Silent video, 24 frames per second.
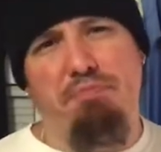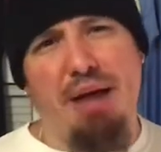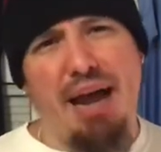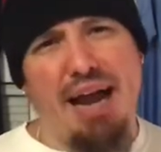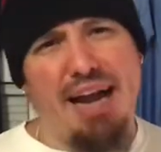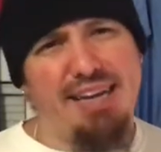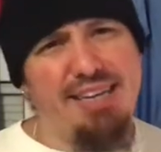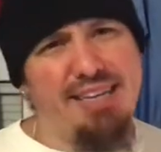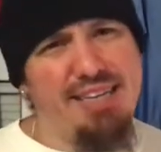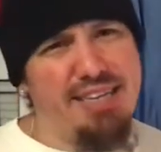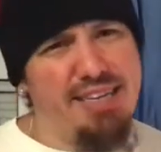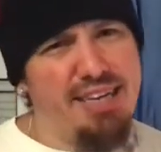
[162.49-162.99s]

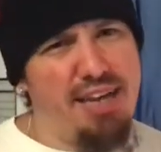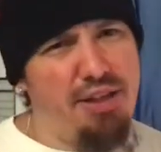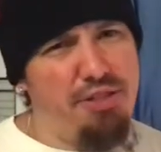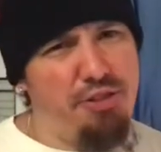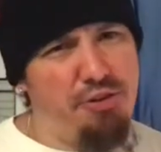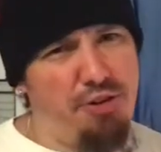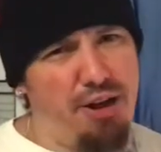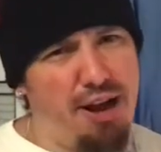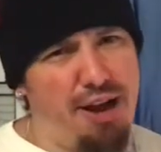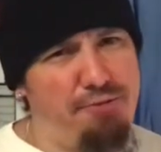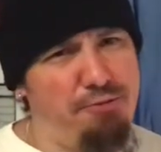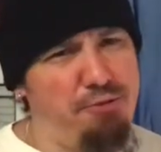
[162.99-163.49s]
back
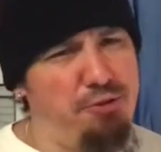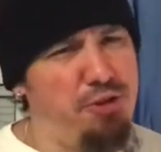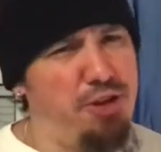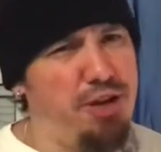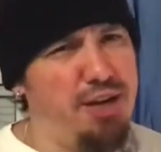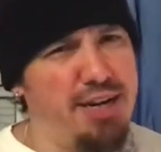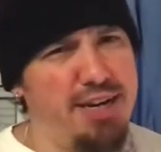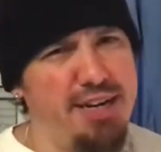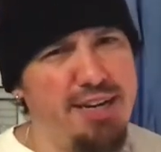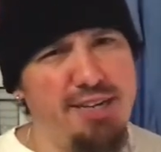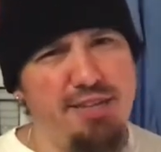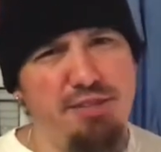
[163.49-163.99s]
together after the
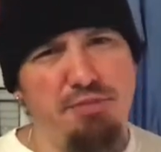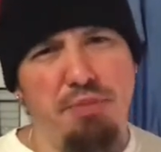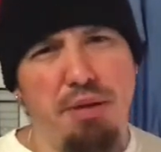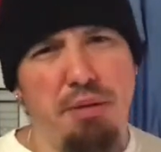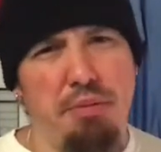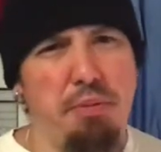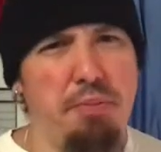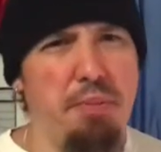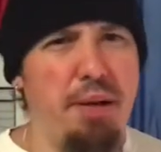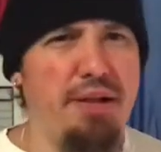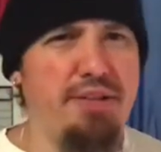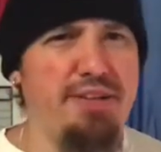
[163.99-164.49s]
hiatus, maybe
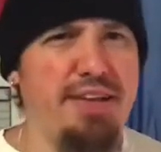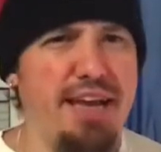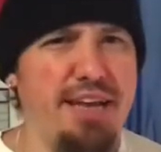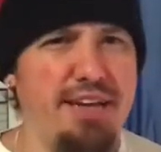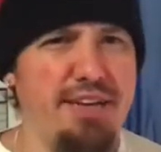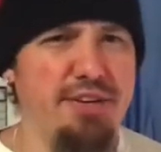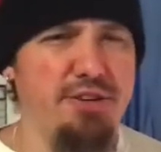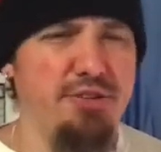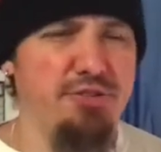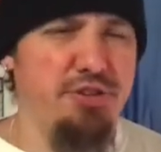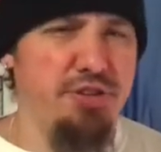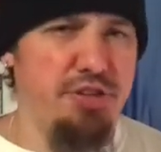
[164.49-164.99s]
about 10
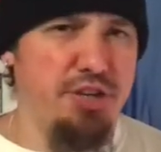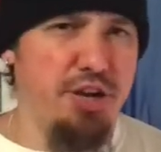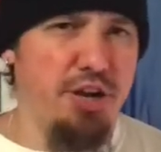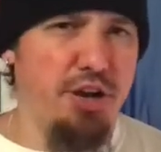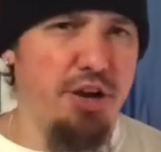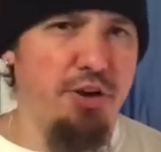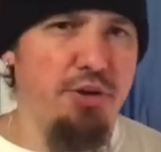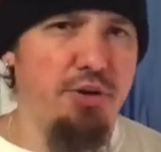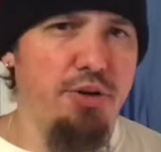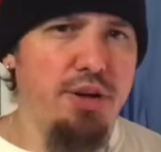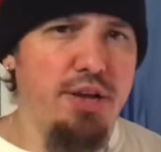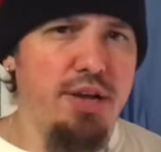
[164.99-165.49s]
years
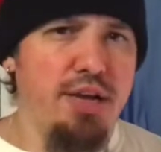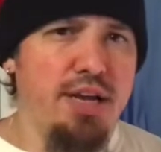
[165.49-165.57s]
ago,